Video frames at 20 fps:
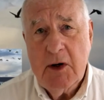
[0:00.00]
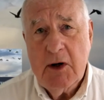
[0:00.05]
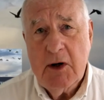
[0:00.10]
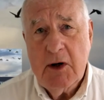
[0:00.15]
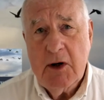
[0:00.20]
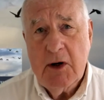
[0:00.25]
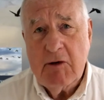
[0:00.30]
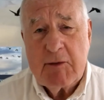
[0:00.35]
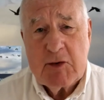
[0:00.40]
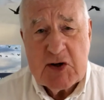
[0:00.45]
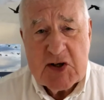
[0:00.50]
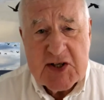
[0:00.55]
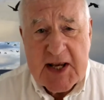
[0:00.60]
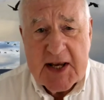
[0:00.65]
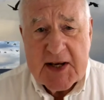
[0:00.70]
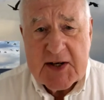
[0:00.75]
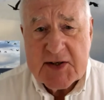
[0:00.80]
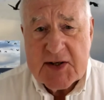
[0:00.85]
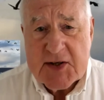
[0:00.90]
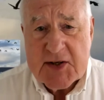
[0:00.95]
Refugee
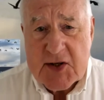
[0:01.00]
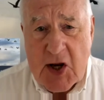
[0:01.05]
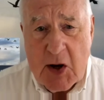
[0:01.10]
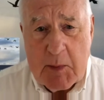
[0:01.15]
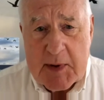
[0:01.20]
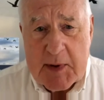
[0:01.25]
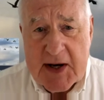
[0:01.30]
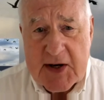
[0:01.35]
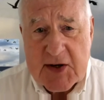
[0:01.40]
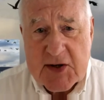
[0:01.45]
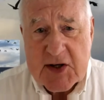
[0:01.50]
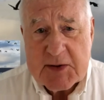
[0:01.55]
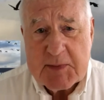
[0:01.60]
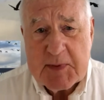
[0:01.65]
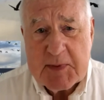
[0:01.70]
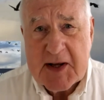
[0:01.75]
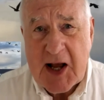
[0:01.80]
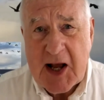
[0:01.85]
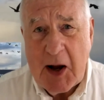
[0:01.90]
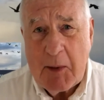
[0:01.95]
status determination has
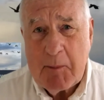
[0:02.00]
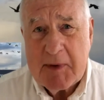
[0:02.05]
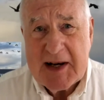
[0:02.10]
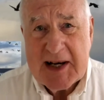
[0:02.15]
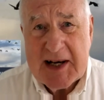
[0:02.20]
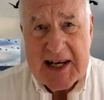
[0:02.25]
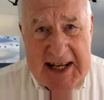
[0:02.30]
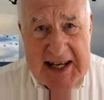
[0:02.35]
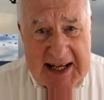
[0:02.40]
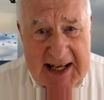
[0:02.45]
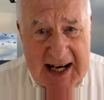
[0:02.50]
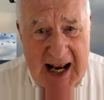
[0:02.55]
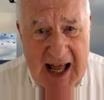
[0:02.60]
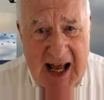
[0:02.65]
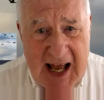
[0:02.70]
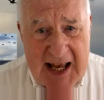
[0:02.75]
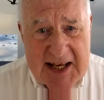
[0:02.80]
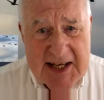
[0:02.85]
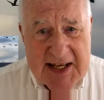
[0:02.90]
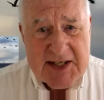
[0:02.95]
become
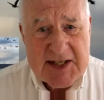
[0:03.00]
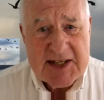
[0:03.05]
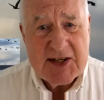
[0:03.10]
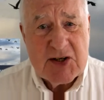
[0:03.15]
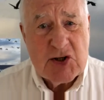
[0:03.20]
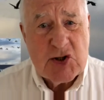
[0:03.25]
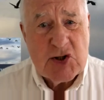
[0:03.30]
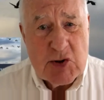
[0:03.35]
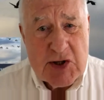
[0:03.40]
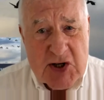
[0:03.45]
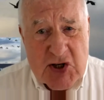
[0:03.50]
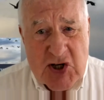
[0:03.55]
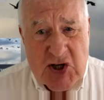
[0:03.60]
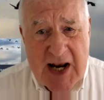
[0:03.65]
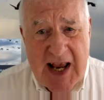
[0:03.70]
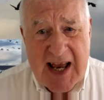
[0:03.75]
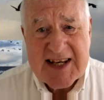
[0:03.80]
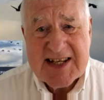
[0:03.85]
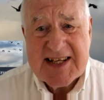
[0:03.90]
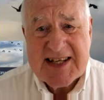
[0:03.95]
legalized and
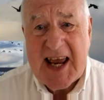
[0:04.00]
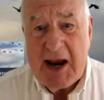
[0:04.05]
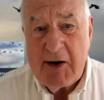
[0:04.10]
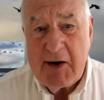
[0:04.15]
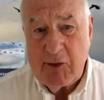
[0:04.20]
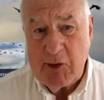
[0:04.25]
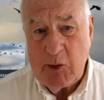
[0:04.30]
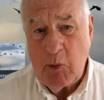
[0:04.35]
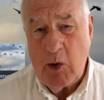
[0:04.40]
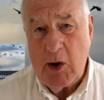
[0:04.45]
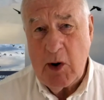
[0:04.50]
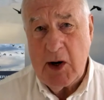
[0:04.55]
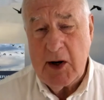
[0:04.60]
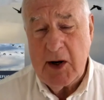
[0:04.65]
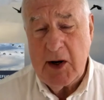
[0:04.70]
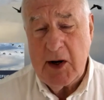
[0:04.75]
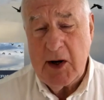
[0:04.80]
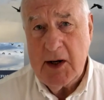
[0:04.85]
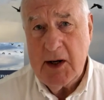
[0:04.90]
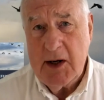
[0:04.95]
judicialized everywhere.
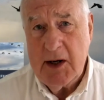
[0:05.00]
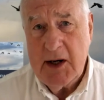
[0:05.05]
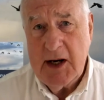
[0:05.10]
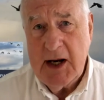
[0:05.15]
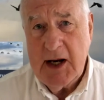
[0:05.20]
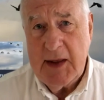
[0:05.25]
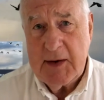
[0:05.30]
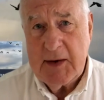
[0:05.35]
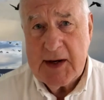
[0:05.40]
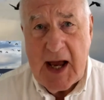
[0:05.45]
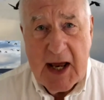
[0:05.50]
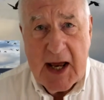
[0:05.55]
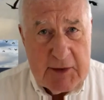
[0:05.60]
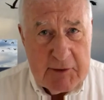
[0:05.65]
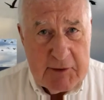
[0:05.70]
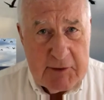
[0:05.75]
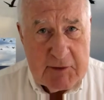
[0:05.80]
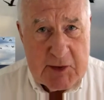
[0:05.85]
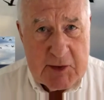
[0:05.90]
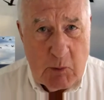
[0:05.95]
The
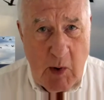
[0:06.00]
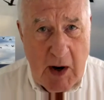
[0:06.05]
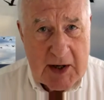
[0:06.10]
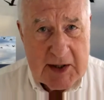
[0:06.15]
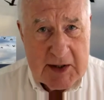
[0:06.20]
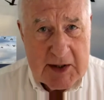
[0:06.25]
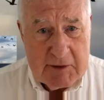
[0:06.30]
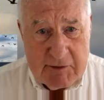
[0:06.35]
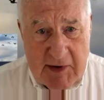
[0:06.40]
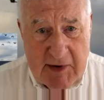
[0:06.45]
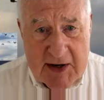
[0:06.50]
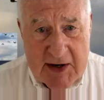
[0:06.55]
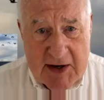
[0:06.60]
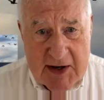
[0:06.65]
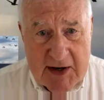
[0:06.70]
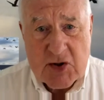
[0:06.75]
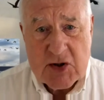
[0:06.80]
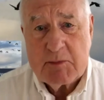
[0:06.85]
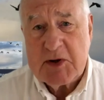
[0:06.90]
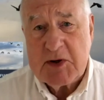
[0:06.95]
1951
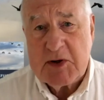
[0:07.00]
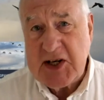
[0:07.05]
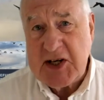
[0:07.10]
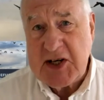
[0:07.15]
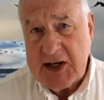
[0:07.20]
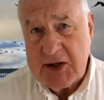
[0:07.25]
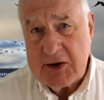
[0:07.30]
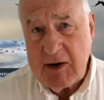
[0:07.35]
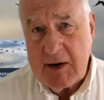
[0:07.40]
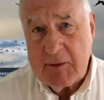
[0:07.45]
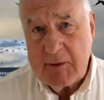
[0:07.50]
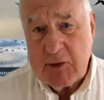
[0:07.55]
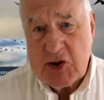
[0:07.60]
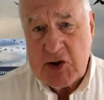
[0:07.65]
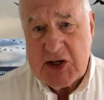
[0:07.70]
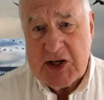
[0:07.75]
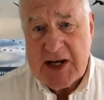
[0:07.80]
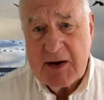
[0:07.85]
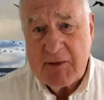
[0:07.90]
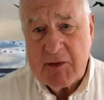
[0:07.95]
Convention, particularly the
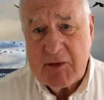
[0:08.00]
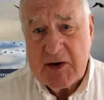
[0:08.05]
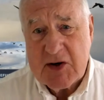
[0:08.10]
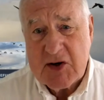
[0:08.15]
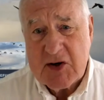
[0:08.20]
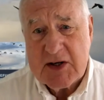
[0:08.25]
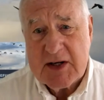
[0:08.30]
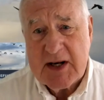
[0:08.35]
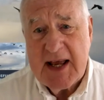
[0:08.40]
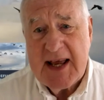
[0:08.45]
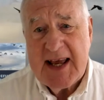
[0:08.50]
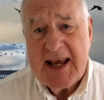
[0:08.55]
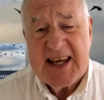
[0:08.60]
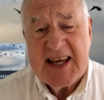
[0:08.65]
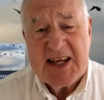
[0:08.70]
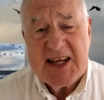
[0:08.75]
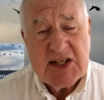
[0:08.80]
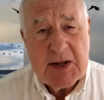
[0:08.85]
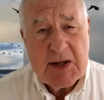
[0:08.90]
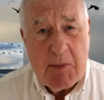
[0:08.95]
refugee definition,
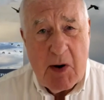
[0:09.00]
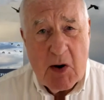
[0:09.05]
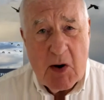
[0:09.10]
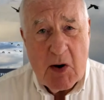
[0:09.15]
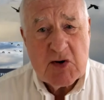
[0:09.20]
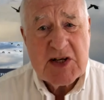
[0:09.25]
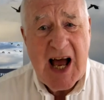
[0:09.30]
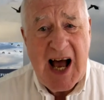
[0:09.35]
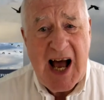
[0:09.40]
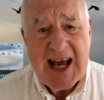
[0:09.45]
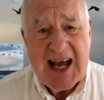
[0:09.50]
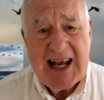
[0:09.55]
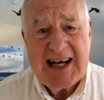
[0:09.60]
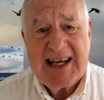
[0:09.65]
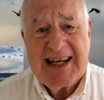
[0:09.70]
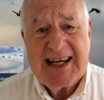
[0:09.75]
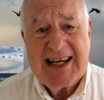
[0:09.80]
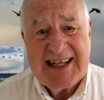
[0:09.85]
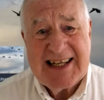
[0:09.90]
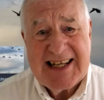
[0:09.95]
is the most
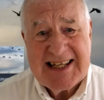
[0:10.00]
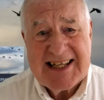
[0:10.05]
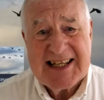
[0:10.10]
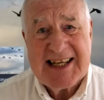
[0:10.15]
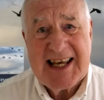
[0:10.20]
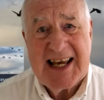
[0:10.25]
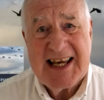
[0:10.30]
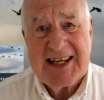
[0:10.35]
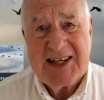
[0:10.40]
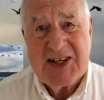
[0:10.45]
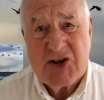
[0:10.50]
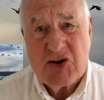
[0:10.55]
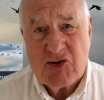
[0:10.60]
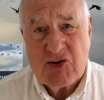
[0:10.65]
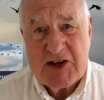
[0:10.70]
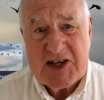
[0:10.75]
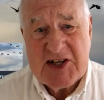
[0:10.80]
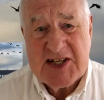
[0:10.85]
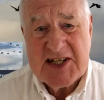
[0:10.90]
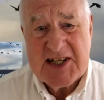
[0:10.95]
highly litigated
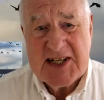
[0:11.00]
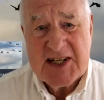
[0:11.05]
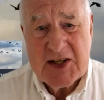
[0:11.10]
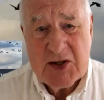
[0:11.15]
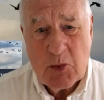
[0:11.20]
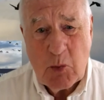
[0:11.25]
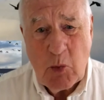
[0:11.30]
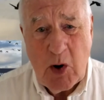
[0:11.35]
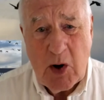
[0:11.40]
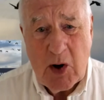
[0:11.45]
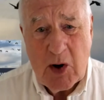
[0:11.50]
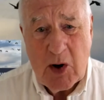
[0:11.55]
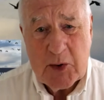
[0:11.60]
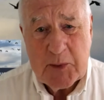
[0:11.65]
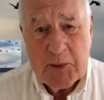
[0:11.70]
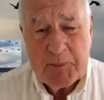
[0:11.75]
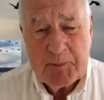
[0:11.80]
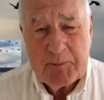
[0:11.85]
treaty in the world.